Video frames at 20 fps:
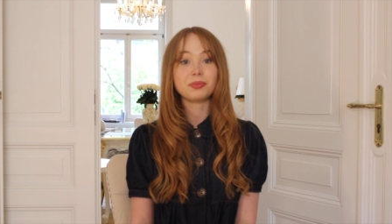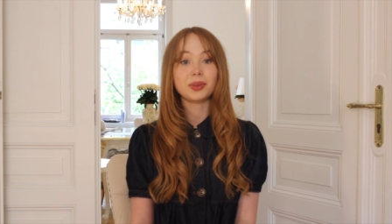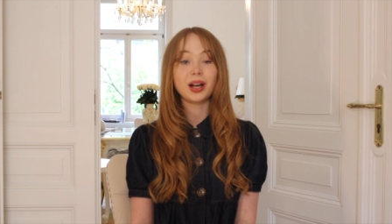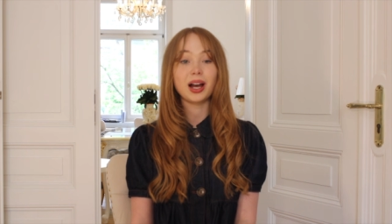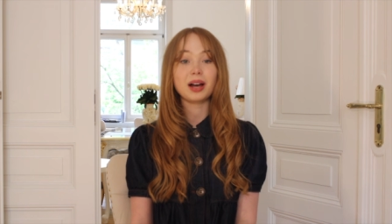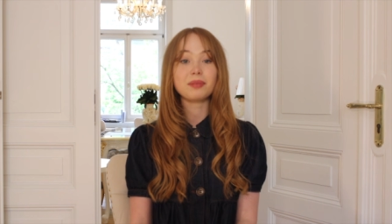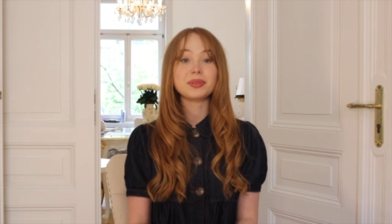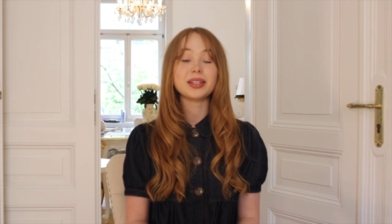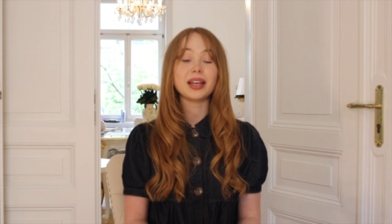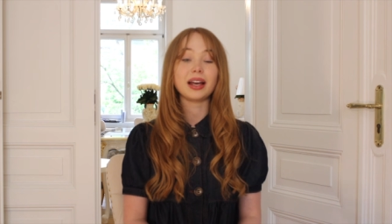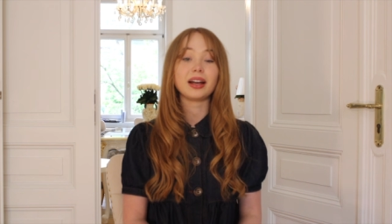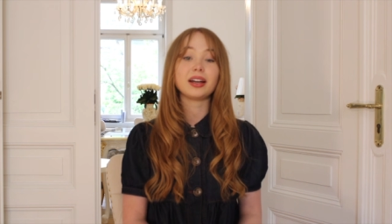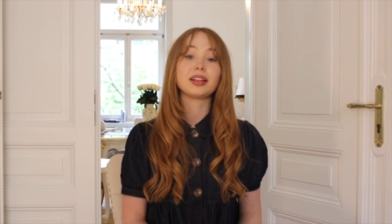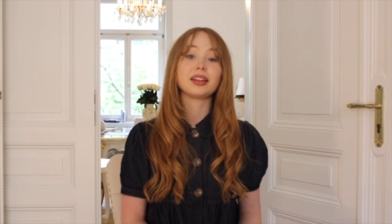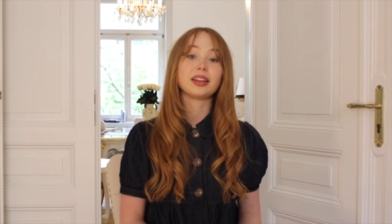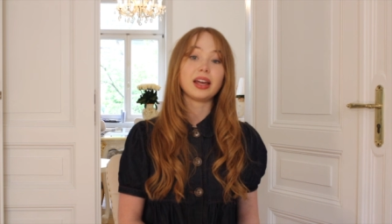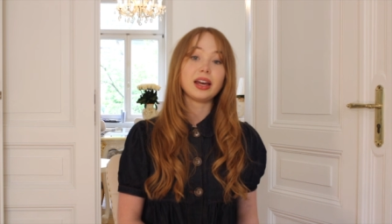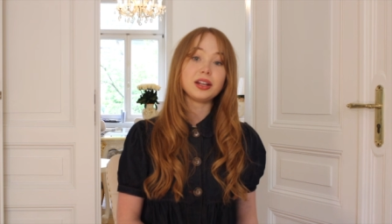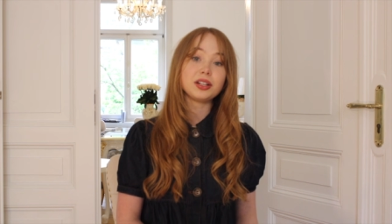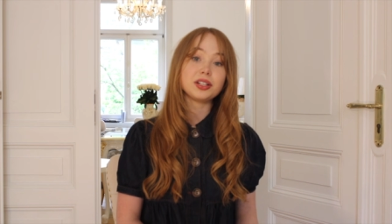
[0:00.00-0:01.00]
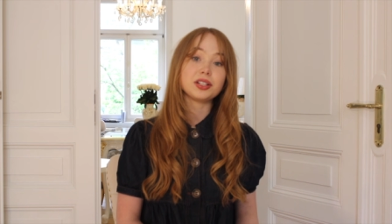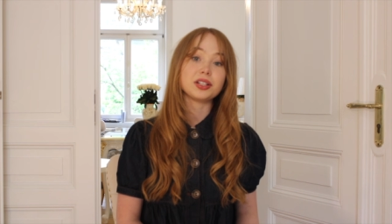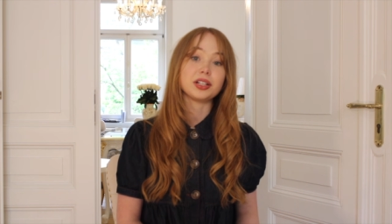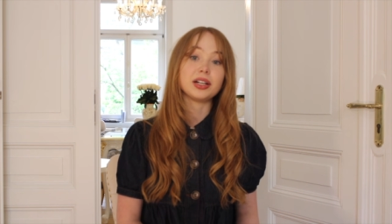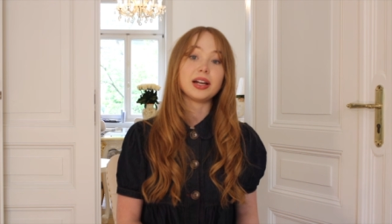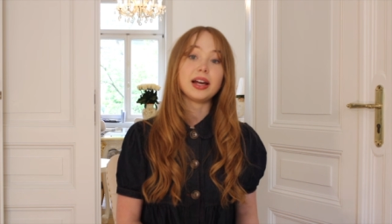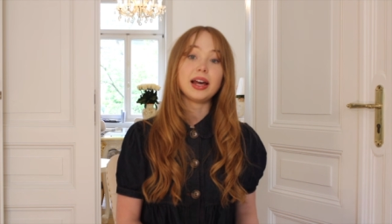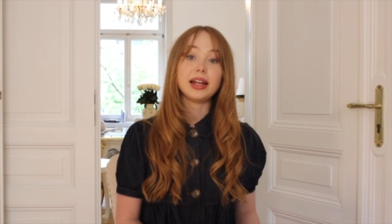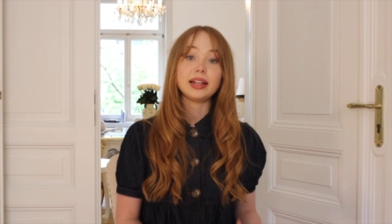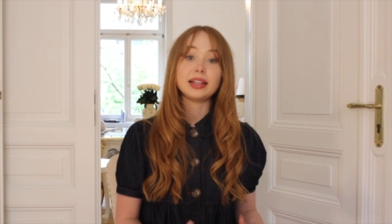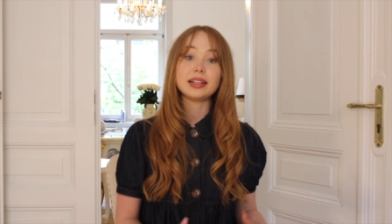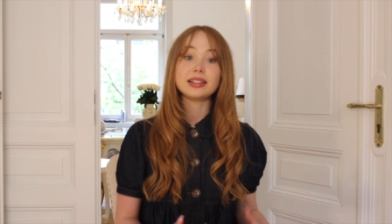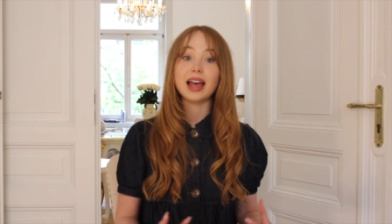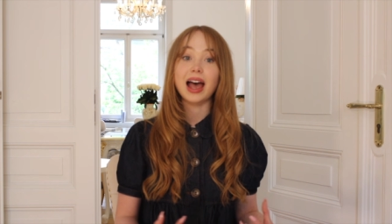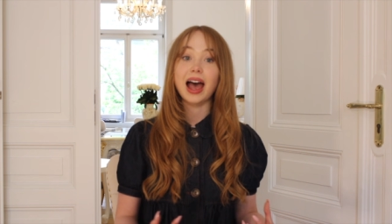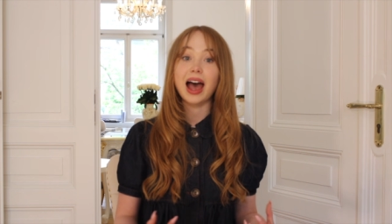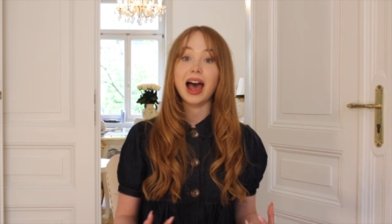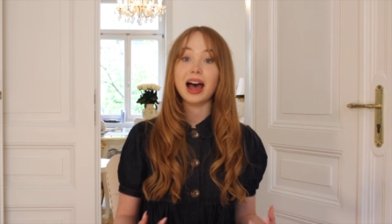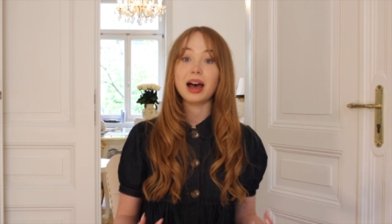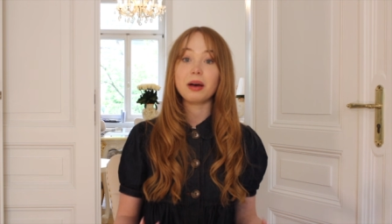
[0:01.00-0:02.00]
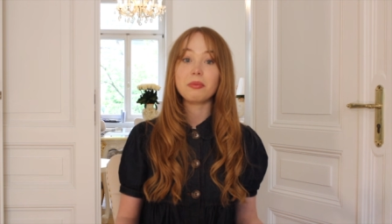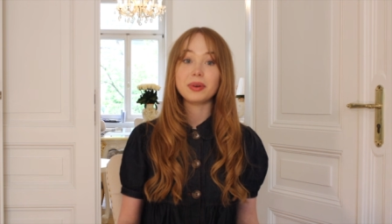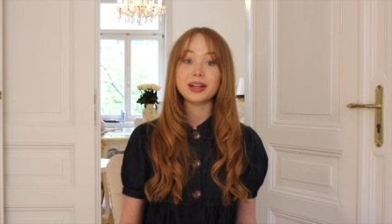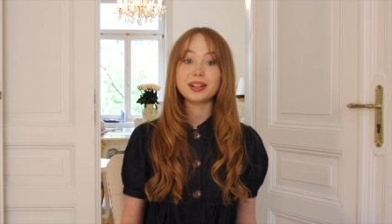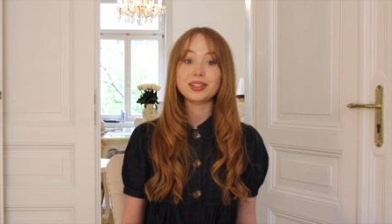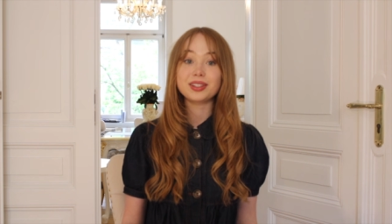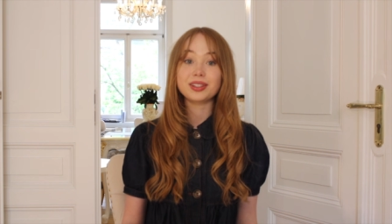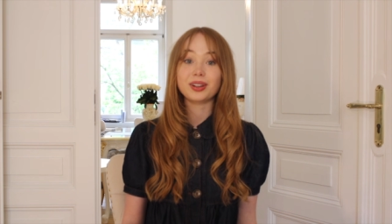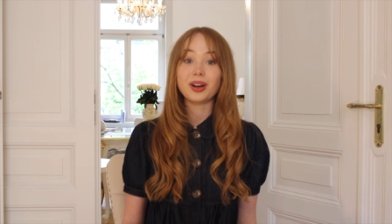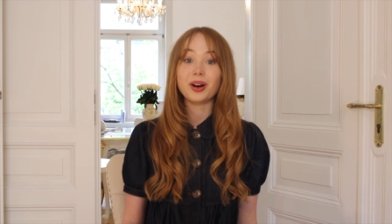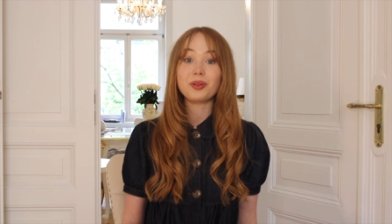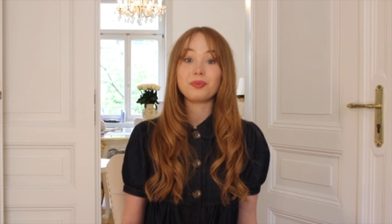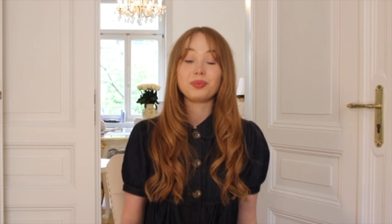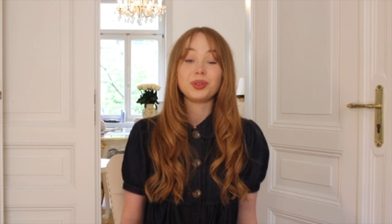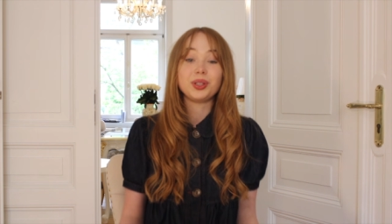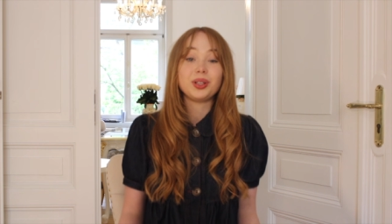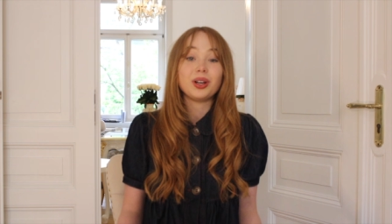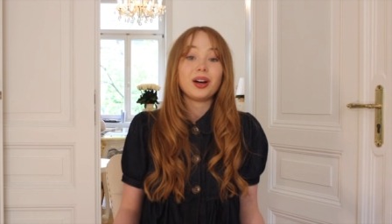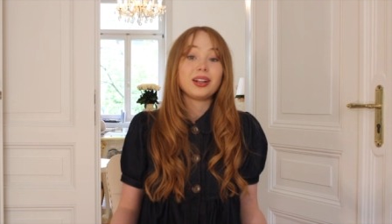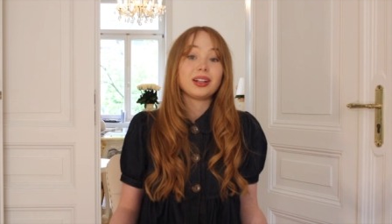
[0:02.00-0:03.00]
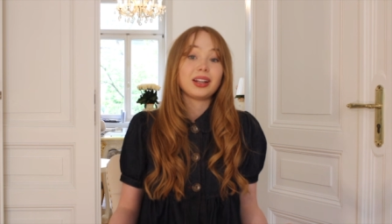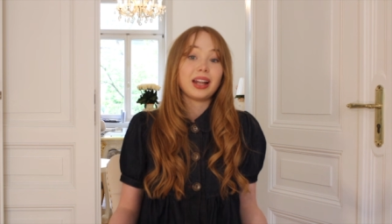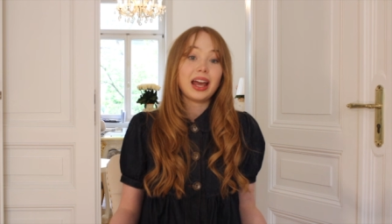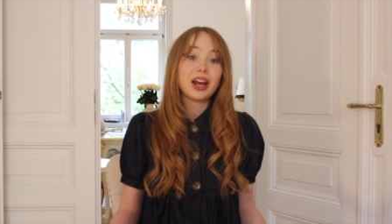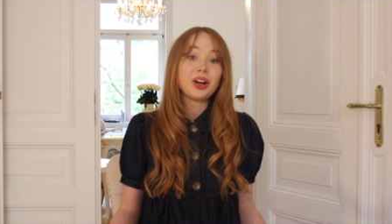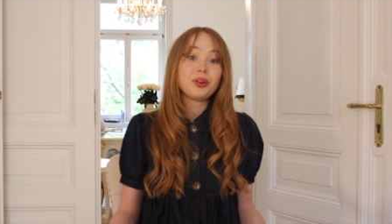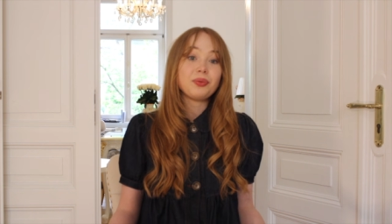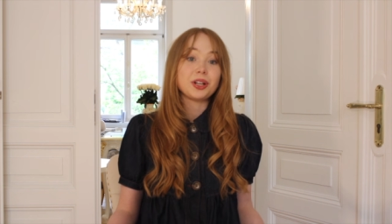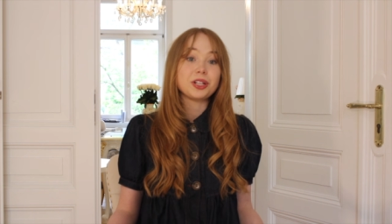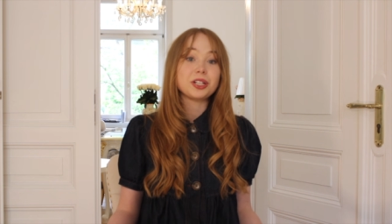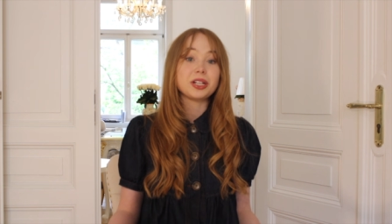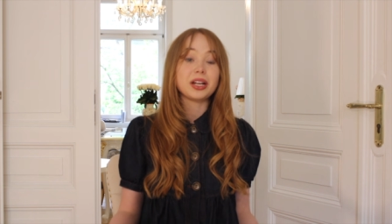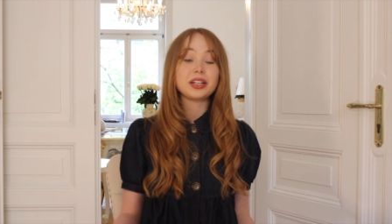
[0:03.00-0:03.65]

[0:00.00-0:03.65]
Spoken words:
become second nature. These habits go beyond language.